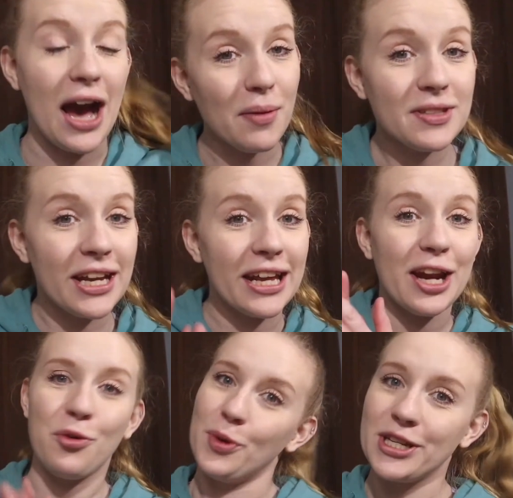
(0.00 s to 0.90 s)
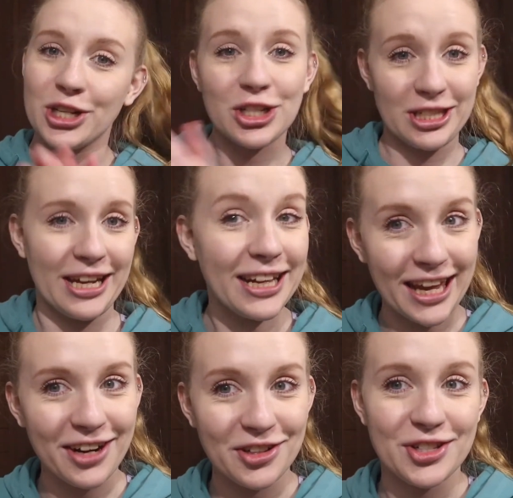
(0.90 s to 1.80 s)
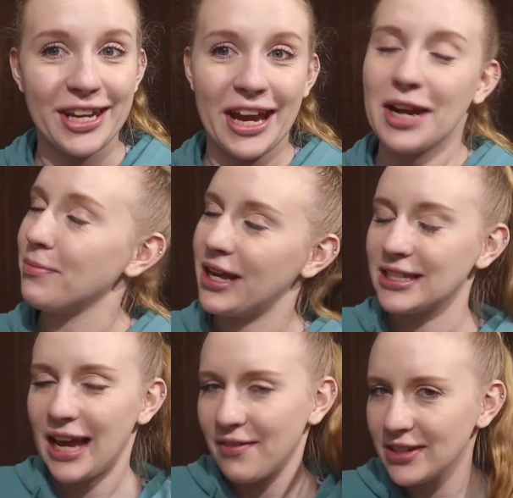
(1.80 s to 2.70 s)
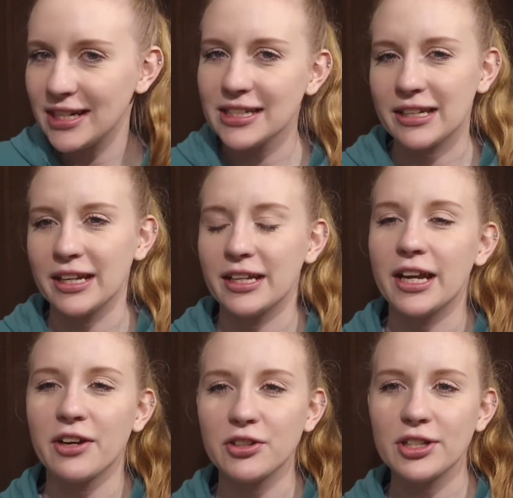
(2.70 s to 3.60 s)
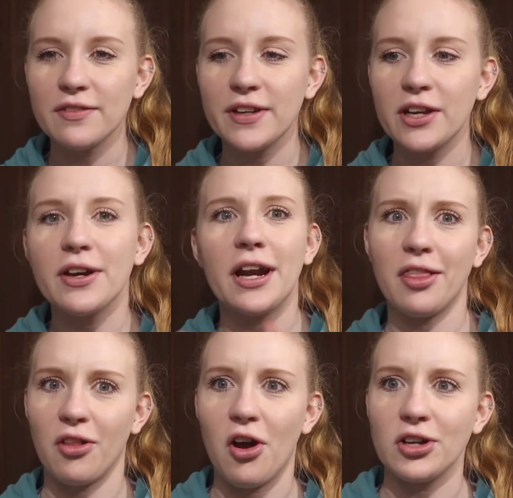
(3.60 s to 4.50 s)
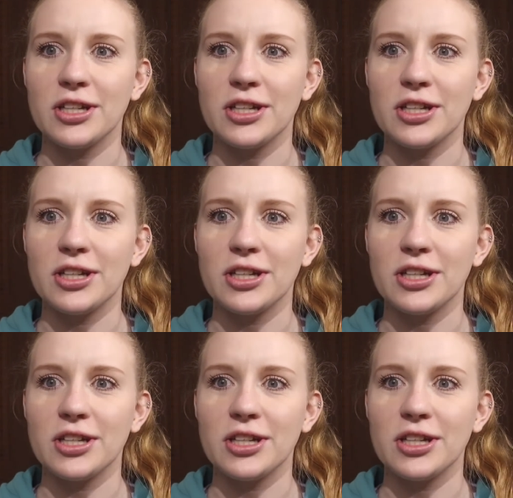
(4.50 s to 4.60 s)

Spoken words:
updated winter skincare routine because I haven't done a skincare routine video in a long